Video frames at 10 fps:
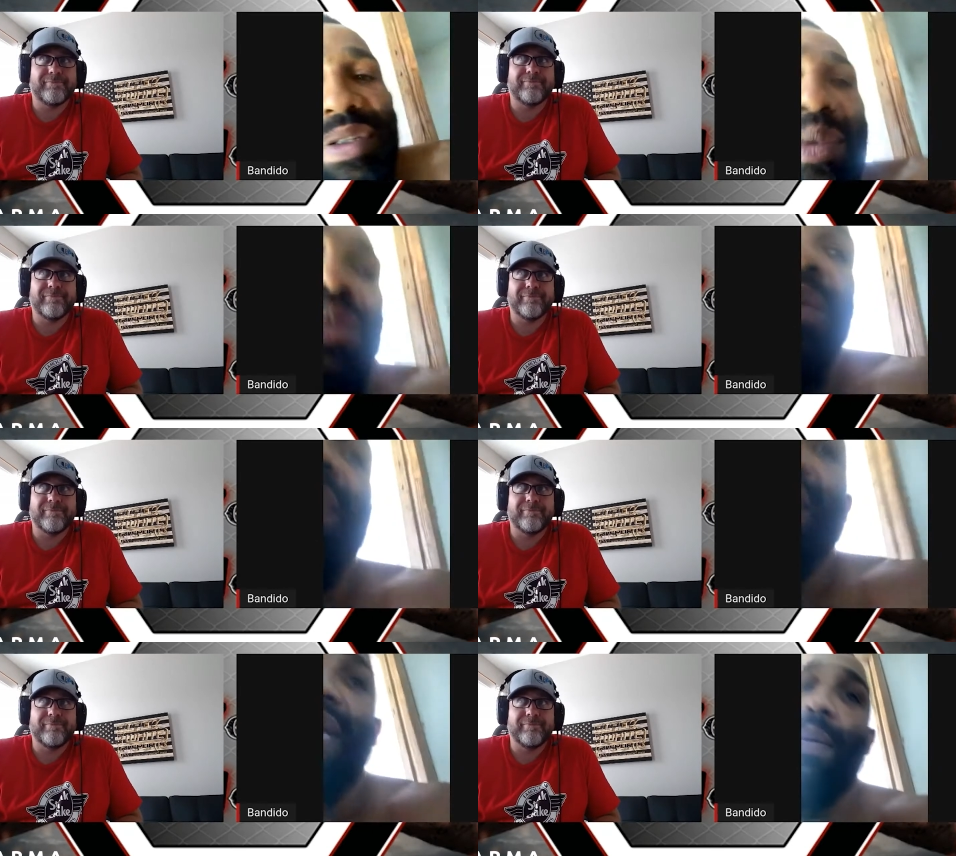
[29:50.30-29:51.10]
Speaker 1: to be, to be
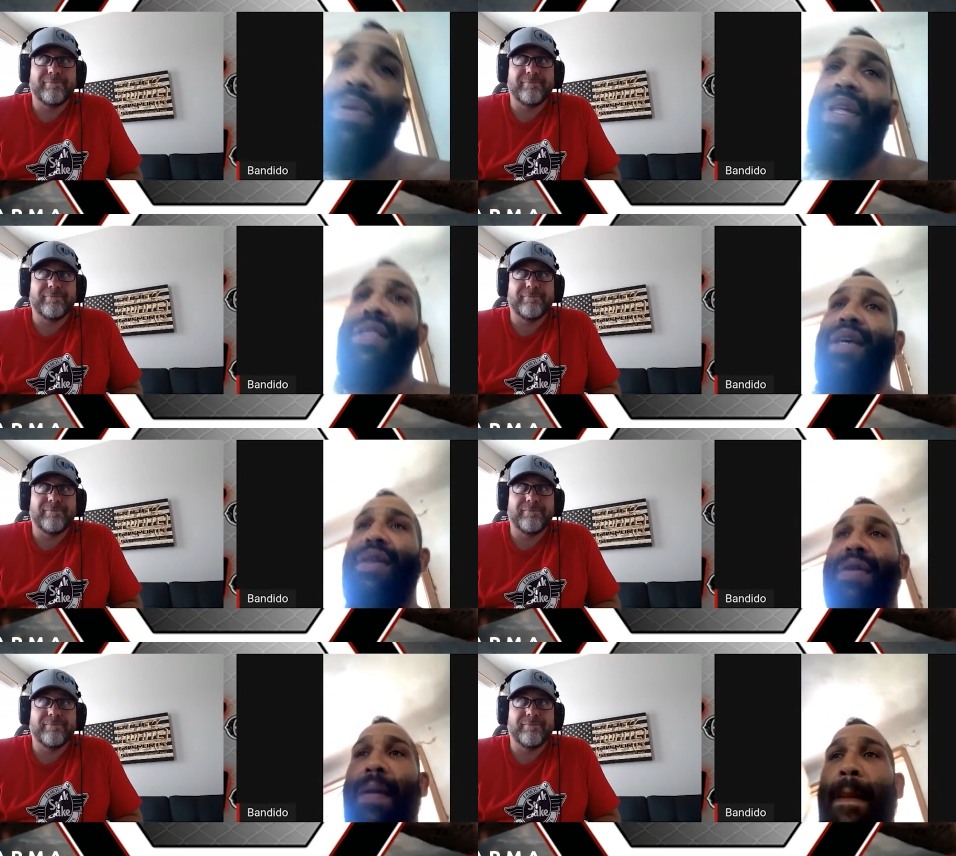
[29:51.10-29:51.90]
a champion like that, you
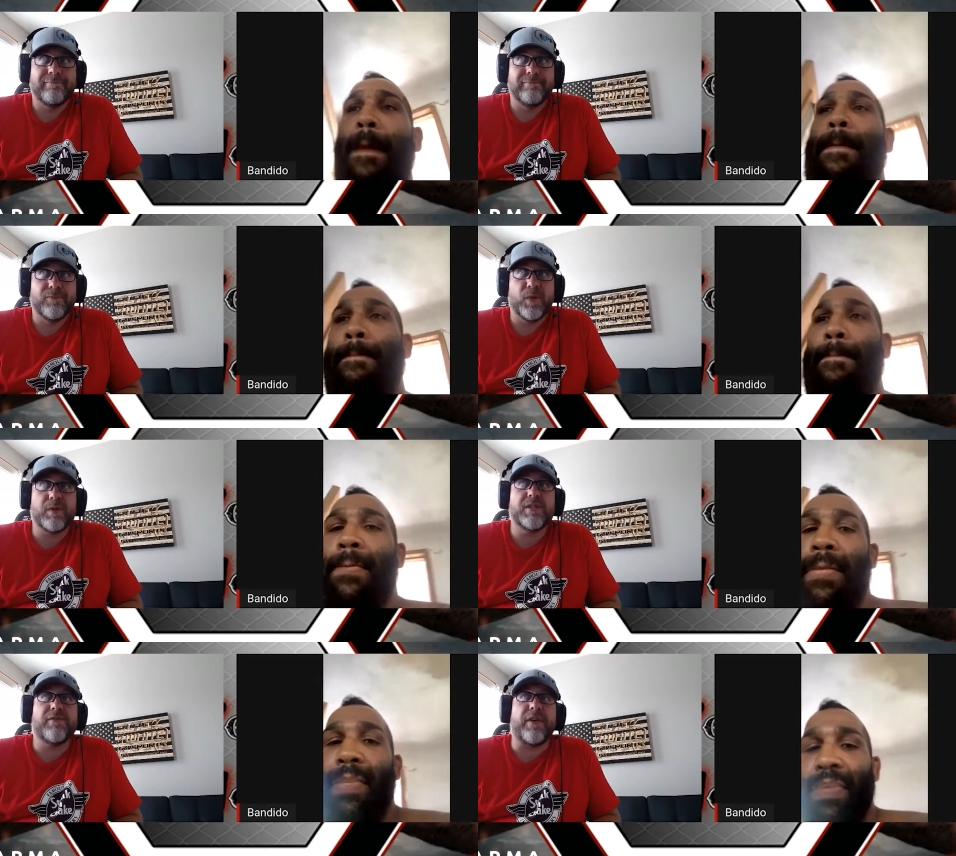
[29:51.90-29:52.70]
know.
Speaker 2: What
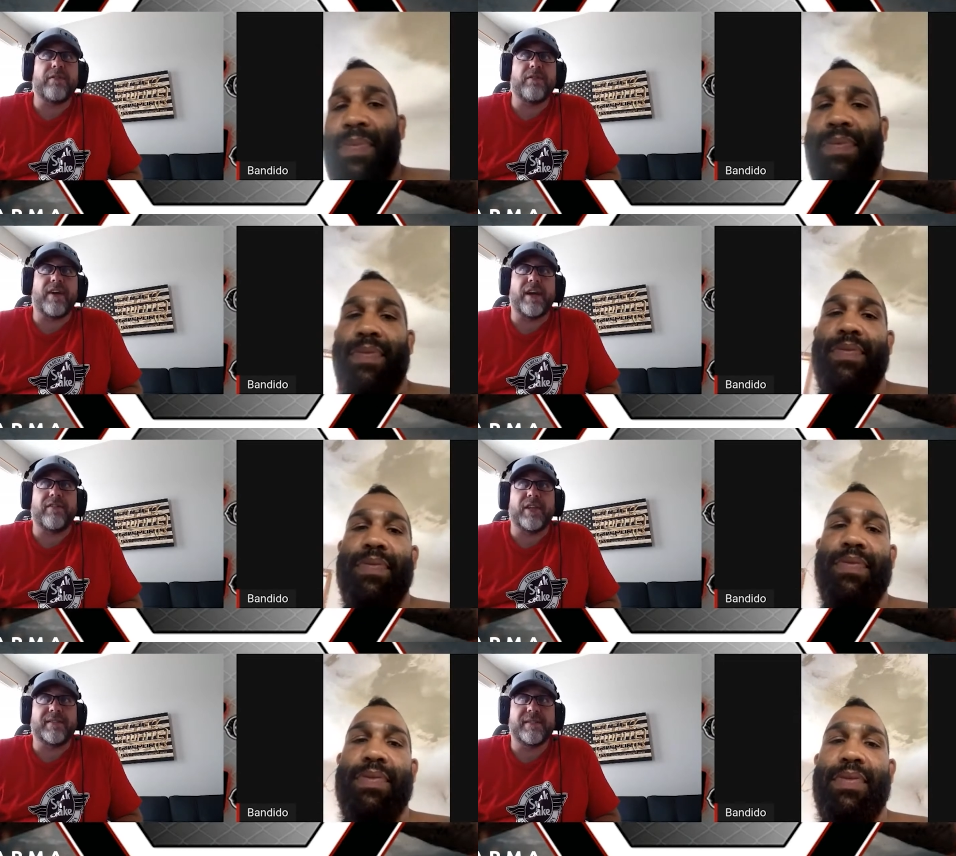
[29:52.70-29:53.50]
was your favorite fight of
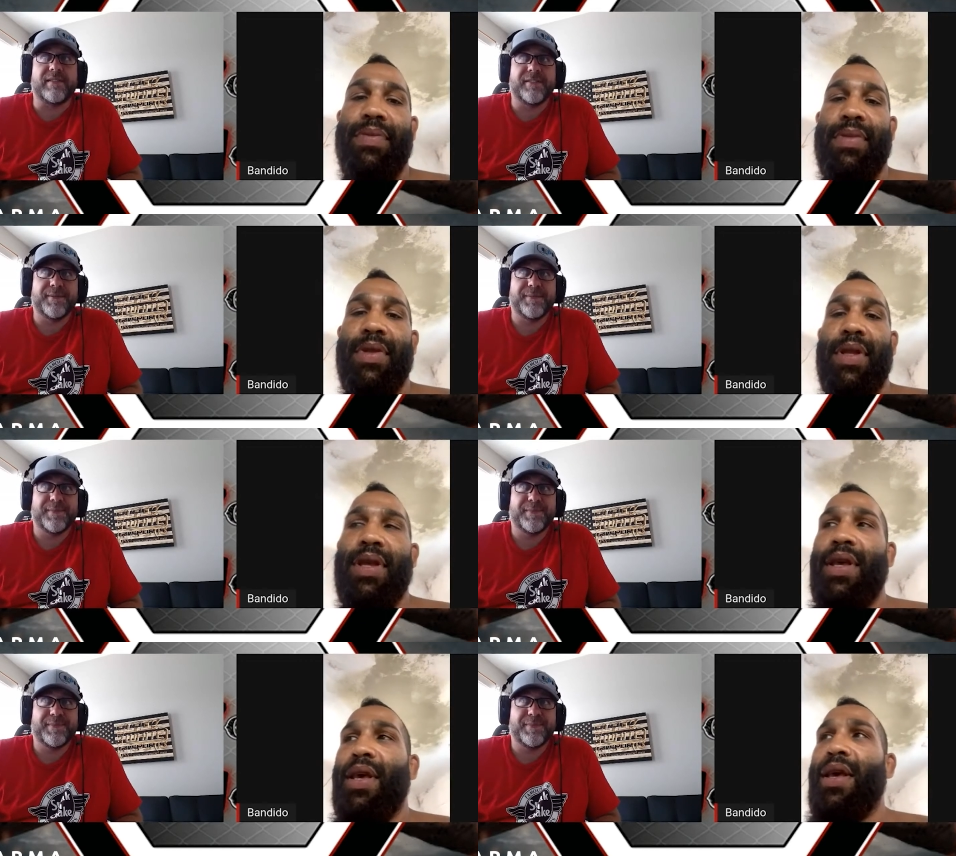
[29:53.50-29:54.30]
his?
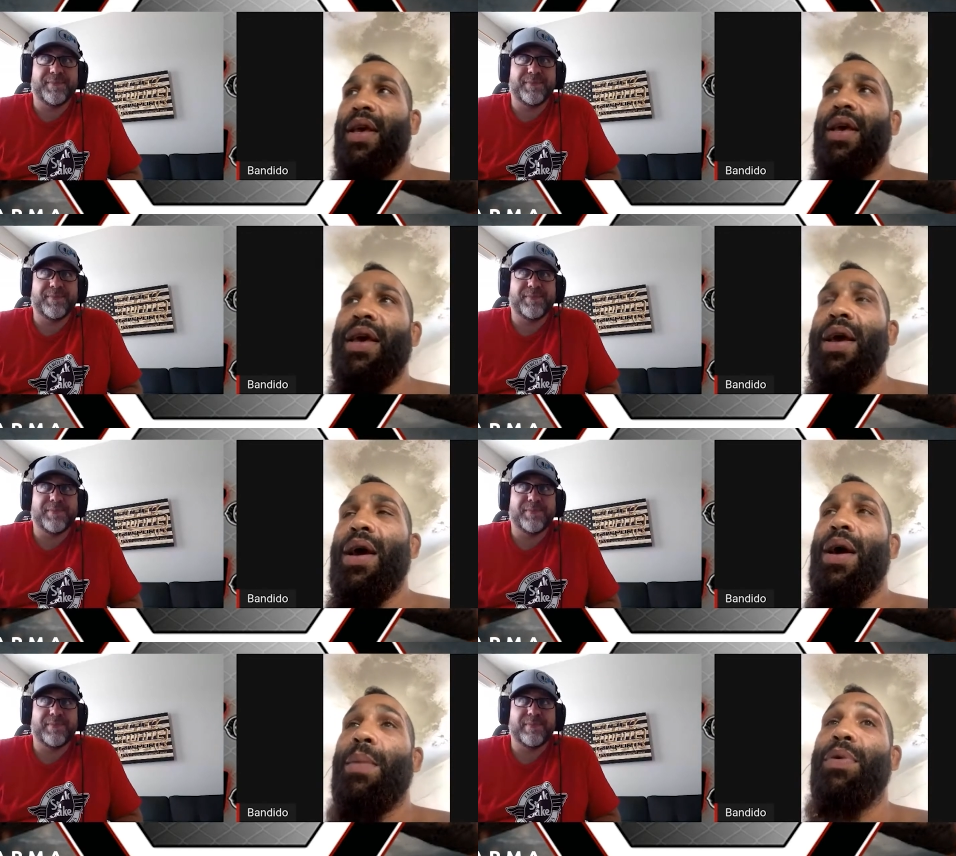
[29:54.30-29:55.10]

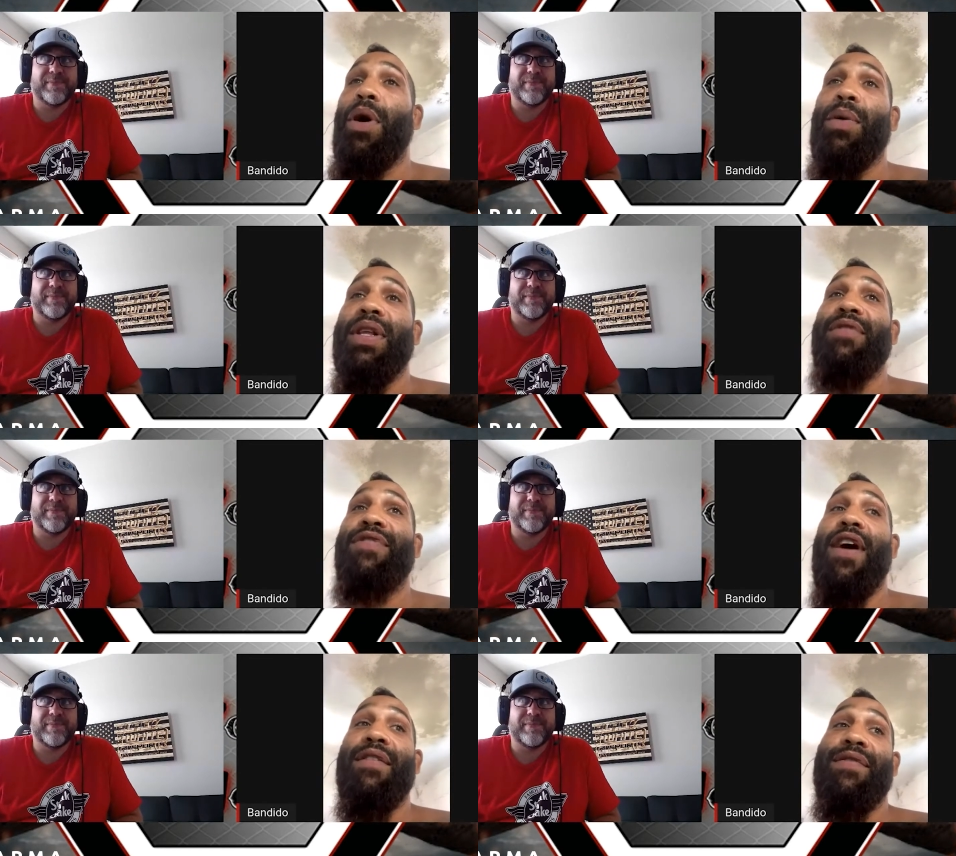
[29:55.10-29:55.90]
Speaker 1: Bro, when he
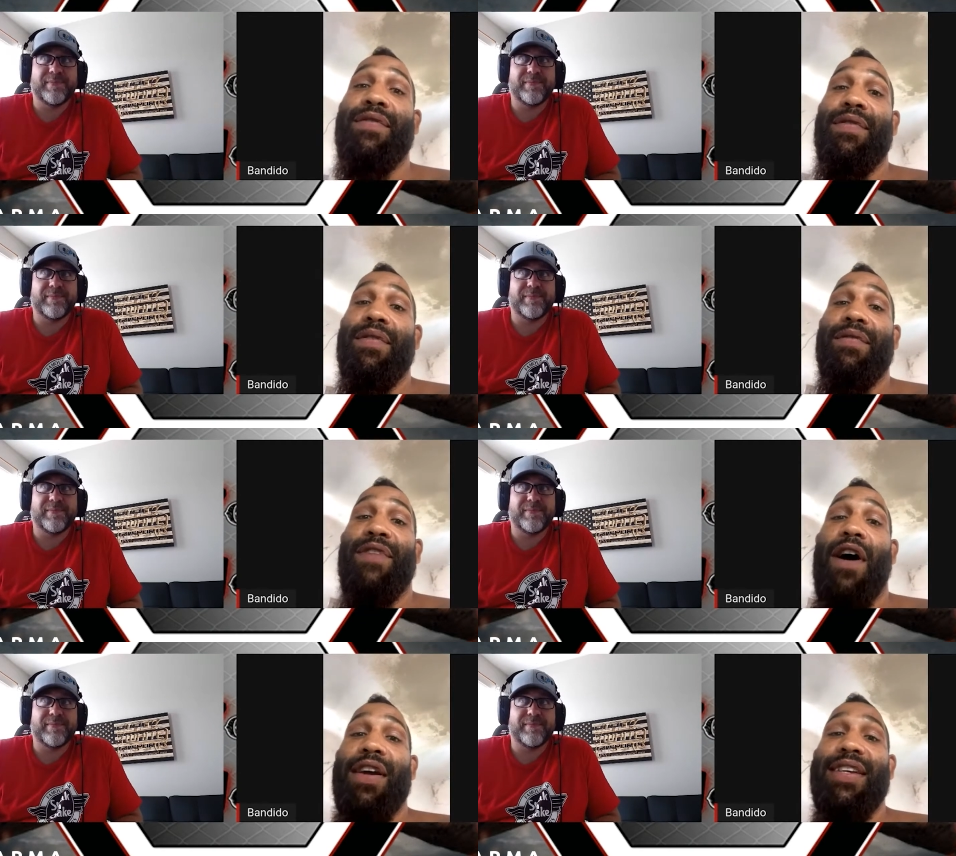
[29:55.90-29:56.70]
fought
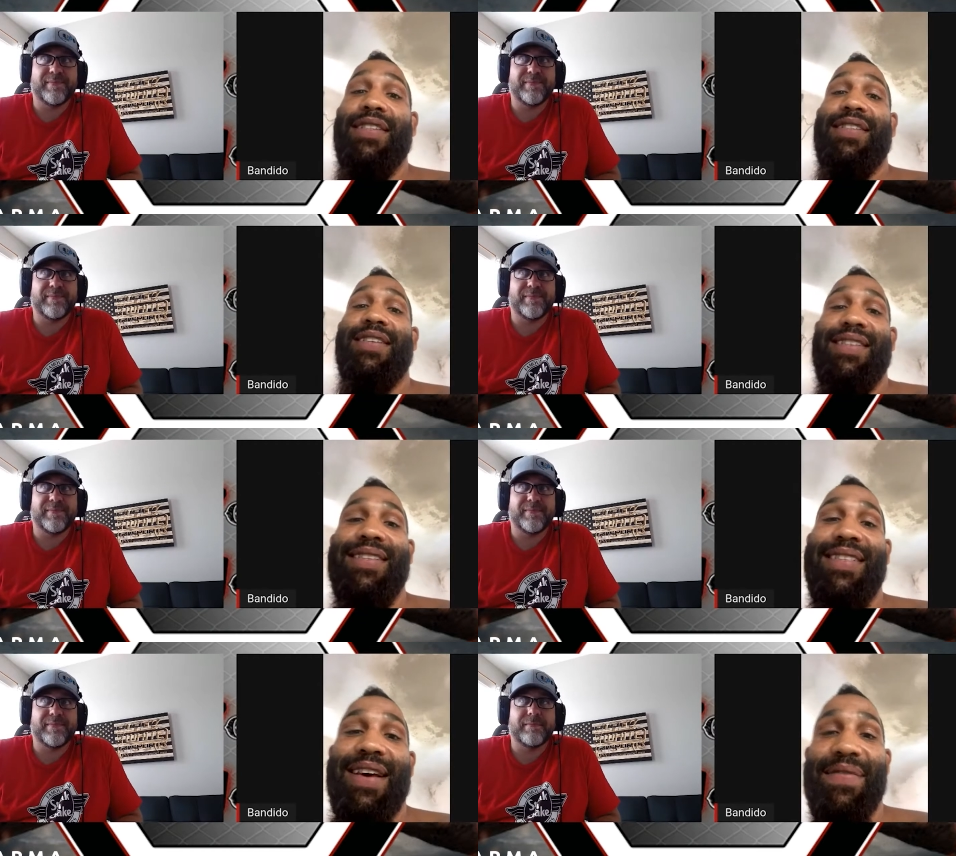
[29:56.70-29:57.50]
Vargas,
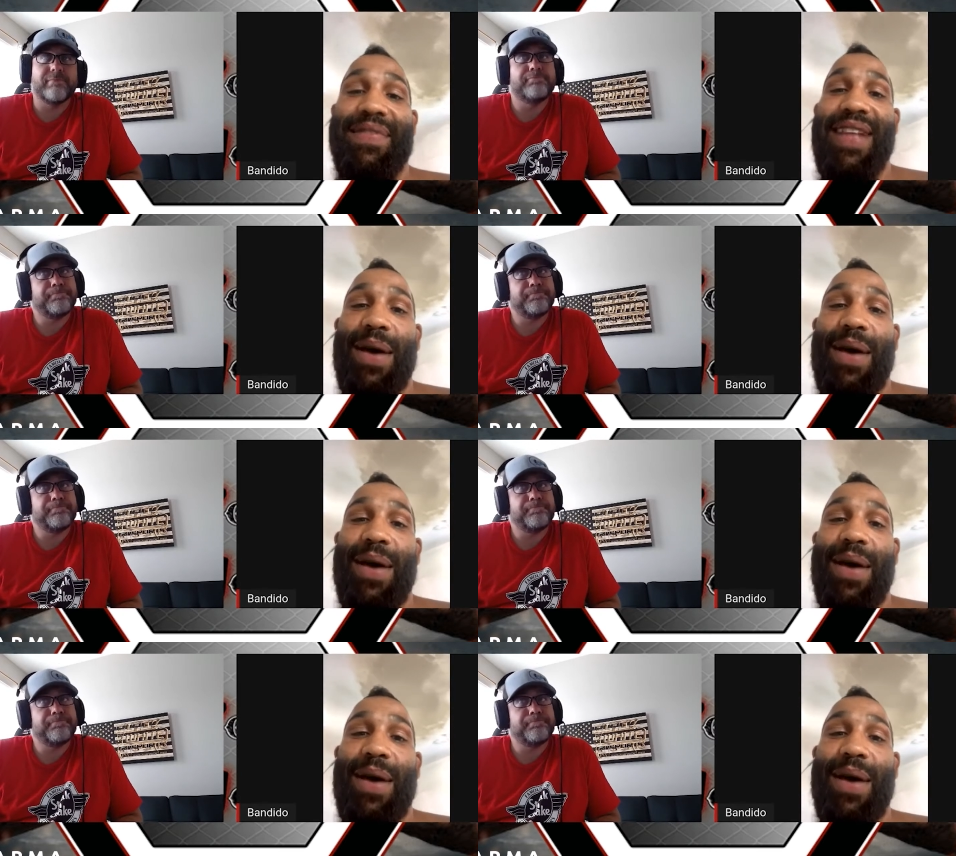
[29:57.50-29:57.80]
that that